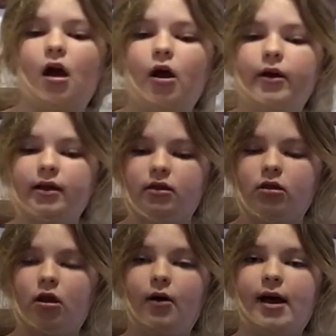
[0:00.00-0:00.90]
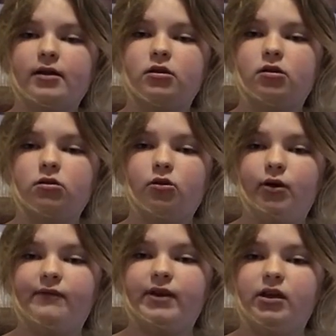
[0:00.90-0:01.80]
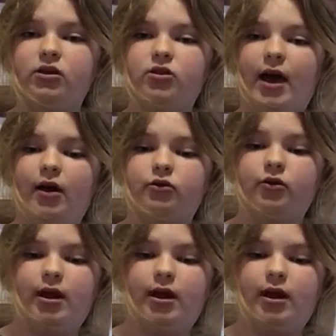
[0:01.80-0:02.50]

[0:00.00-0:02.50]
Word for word: All right, so actually, so we finished the outer